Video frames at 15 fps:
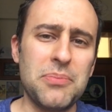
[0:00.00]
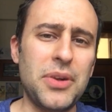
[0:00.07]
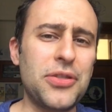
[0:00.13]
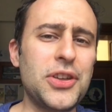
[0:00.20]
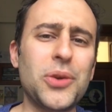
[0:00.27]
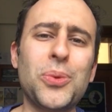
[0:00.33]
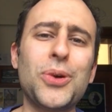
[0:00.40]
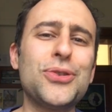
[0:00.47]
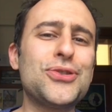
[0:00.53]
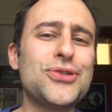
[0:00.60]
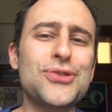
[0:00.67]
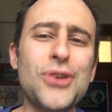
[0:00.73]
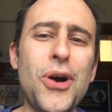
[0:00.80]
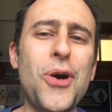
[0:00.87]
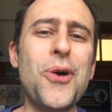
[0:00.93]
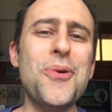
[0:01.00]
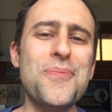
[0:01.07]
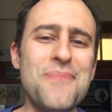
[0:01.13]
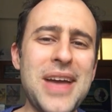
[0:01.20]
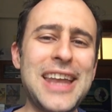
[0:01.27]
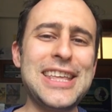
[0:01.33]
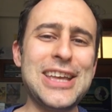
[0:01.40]
But there were so
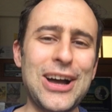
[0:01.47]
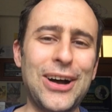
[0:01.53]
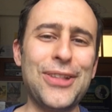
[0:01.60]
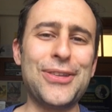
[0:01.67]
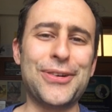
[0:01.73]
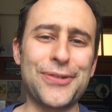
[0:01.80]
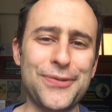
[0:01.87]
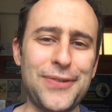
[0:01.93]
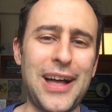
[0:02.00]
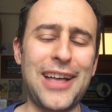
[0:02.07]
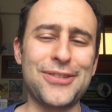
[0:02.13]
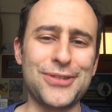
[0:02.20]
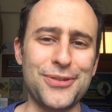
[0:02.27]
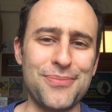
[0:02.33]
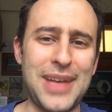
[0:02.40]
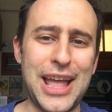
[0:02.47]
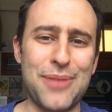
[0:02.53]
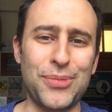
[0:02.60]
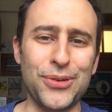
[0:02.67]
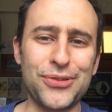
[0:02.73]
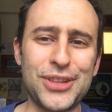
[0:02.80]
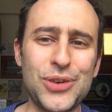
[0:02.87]
many other fossil
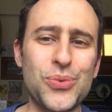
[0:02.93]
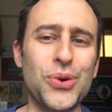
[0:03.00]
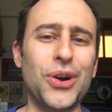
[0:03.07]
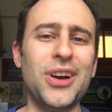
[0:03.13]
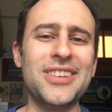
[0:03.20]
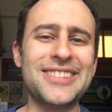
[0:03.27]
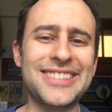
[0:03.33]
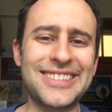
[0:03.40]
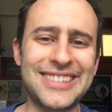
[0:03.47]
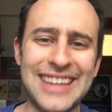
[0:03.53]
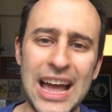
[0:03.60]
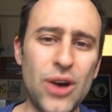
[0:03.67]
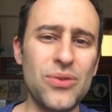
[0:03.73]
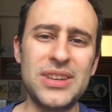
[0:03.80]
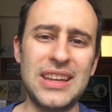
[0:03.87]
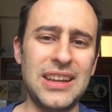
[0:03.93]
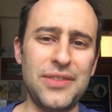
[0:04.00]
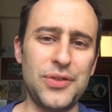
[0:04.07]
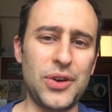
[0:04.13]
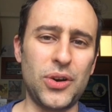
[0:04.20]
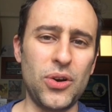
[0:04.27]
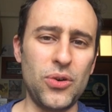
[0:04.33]
mammals that were astounding
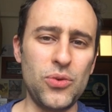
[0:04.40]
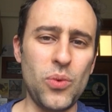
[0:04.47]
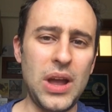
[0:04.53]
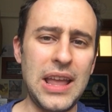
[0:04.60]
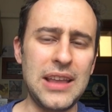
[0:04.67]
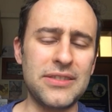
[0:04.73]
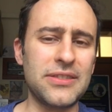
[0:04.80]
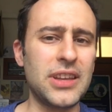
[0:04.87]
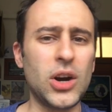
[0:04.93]
in their own ways.